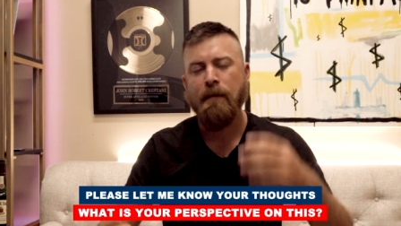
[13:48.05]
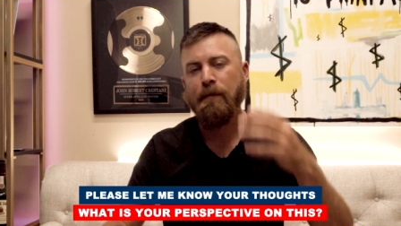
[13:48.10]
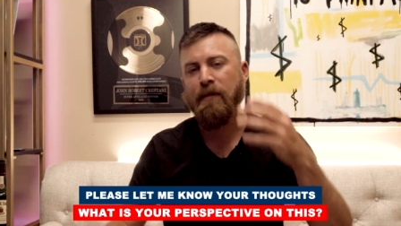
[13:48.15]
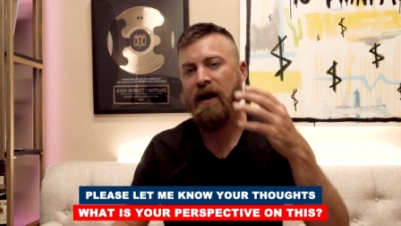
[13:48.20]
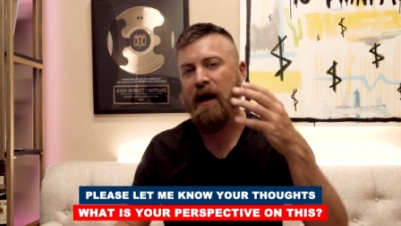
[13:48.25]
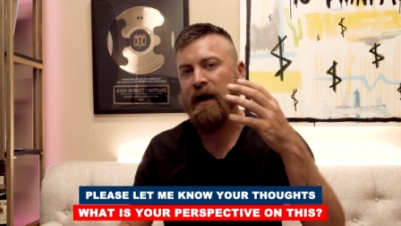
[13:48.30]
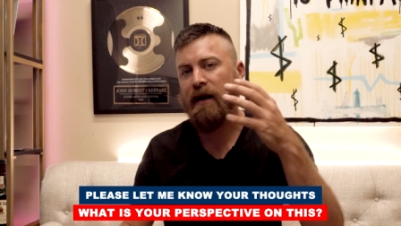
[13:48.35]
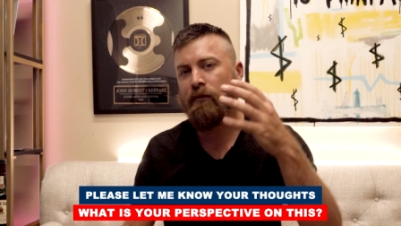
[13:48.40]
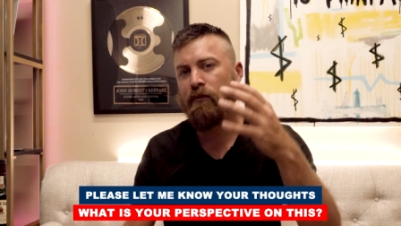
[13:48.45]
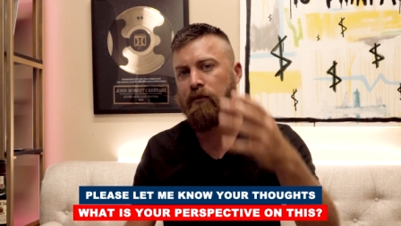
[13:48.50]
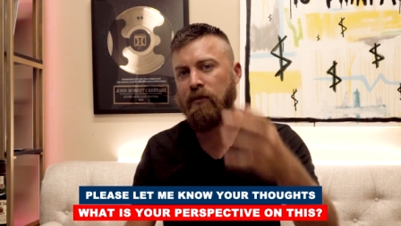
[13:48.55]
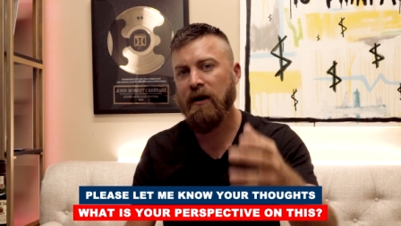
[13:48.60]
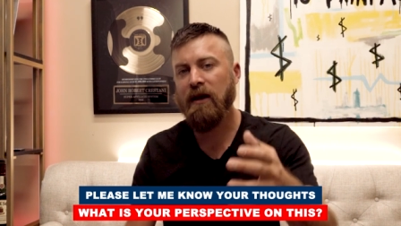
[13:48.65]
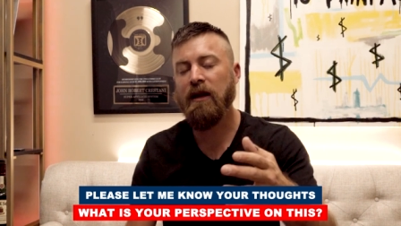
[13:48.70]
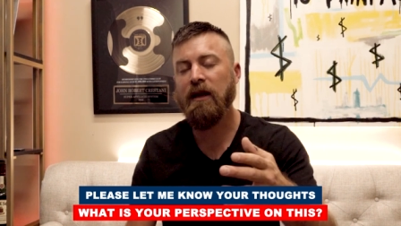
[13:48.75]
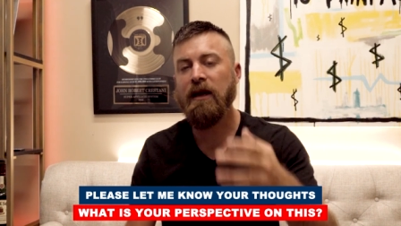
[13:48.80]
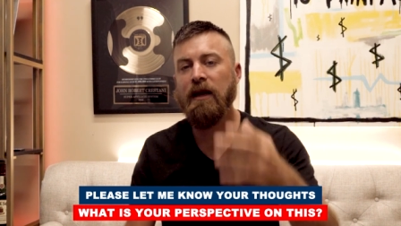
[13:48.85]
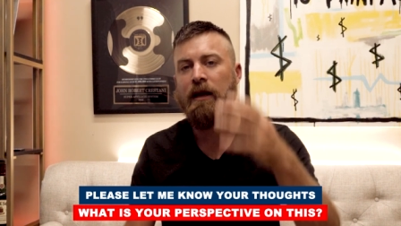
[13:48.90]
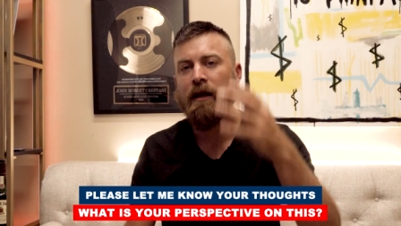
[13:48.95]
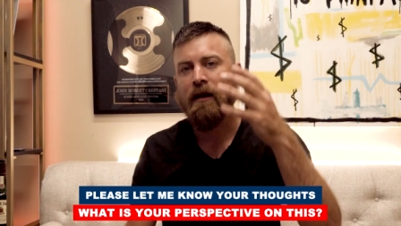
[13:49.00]
But I'd
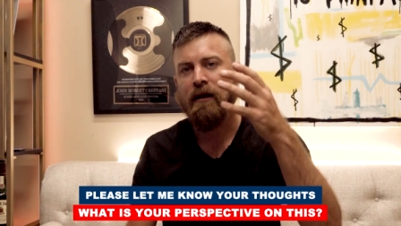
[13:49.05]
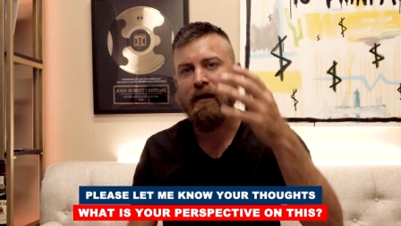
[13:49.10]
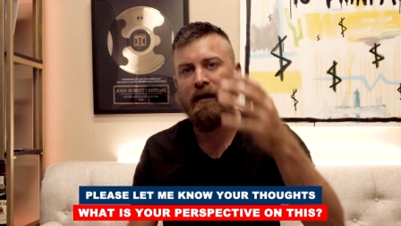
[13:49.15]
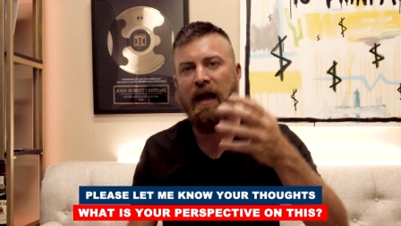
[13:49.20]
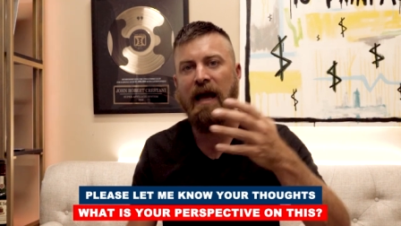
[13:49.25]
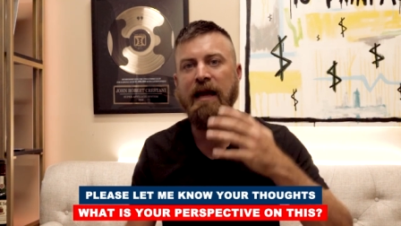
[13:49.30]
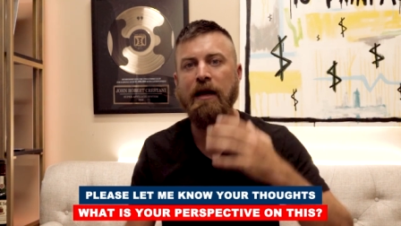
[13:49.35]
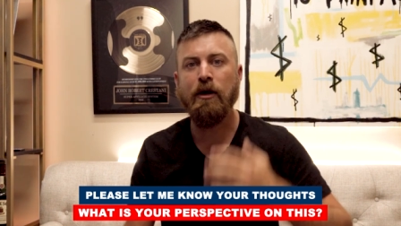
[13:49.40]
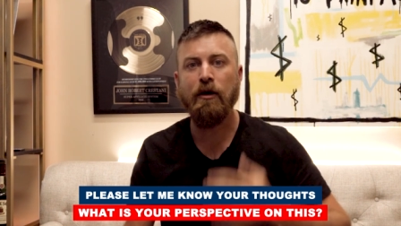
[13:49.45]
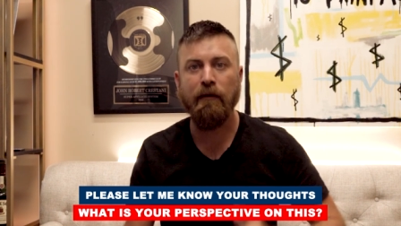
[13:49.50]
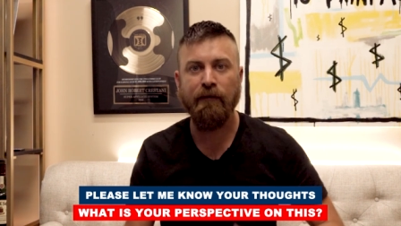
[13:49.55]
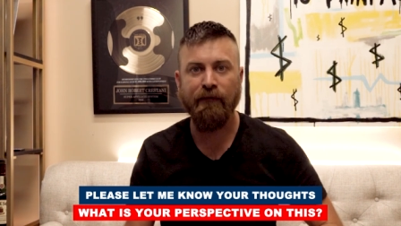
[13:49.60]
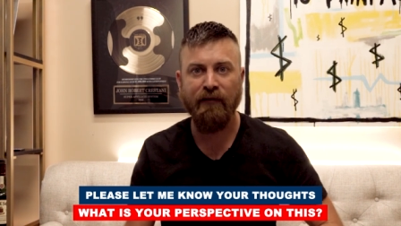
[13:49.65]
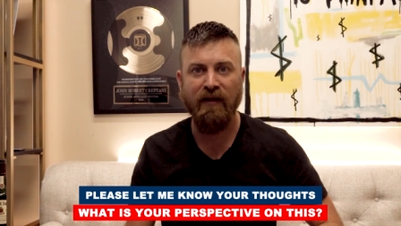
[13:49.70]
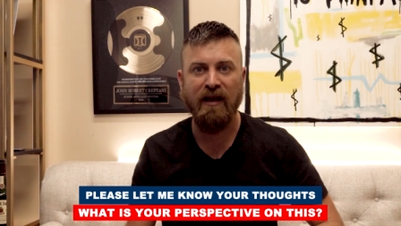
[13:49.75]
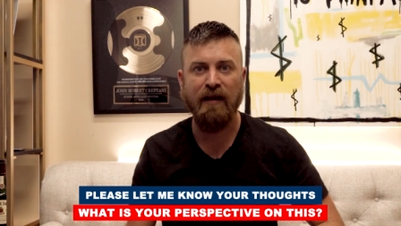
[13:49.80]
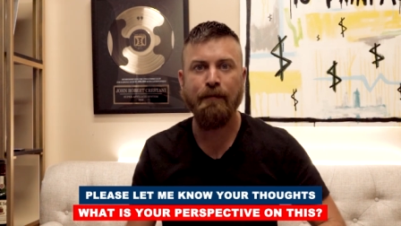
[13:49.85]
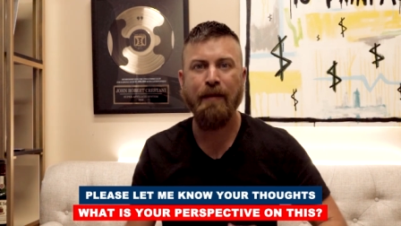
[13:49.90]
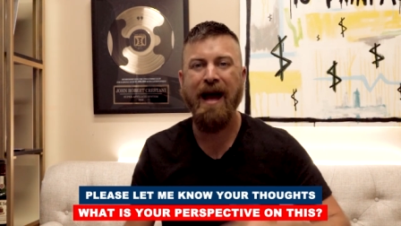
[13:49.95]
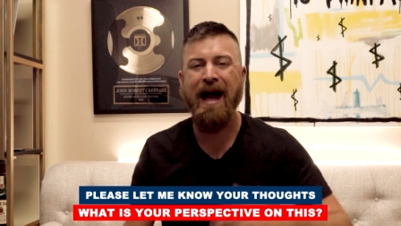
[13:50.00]
really like your
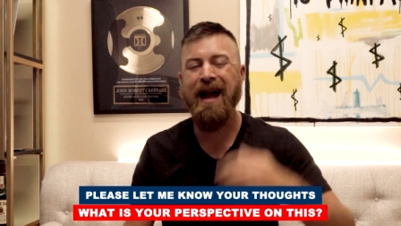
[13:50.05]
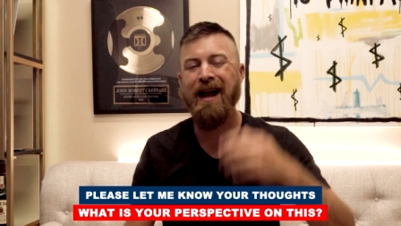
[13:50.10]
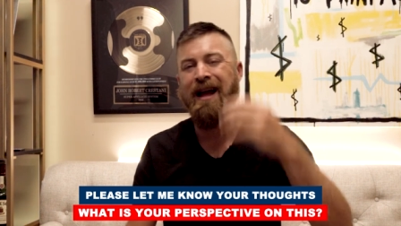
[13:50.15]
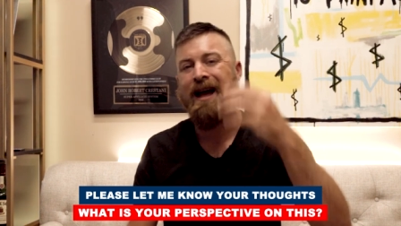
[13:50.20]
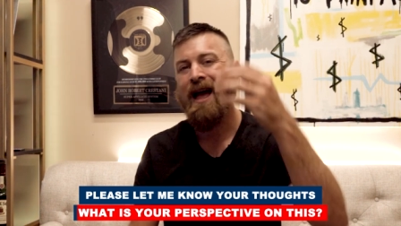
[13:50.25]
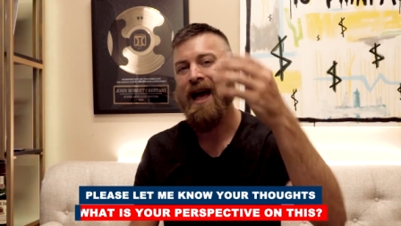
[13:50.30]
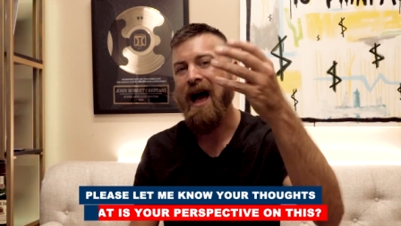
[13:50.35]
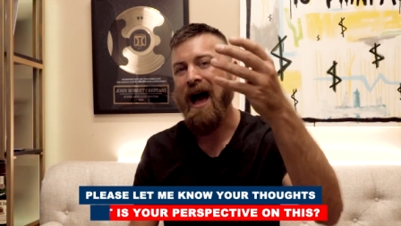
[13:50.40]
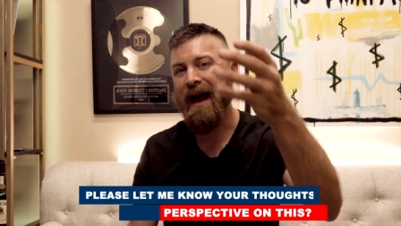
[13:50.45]
feedback.